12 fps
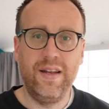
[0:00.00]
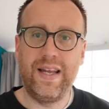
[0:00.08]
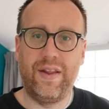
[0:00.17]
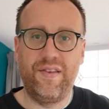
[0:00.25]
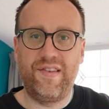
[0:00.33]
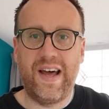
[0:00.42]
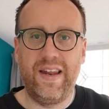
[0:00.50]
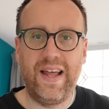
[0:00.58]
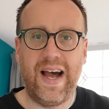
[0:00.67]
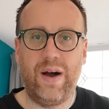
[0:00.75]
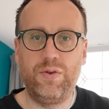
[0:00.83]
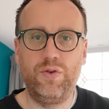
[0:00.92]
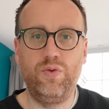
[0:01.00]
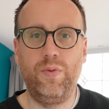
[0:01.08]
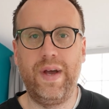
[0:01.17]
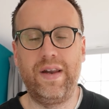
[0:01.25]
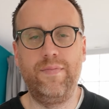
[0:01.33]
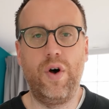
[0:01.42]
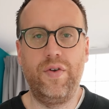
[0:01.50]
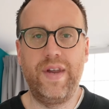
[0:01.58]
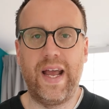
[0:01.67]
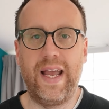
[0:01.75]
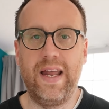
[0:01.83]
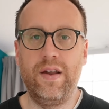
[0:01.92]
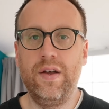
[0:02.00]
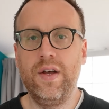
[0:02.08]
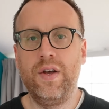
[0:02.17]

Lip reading: Down the side of the house, we will be adding more decking.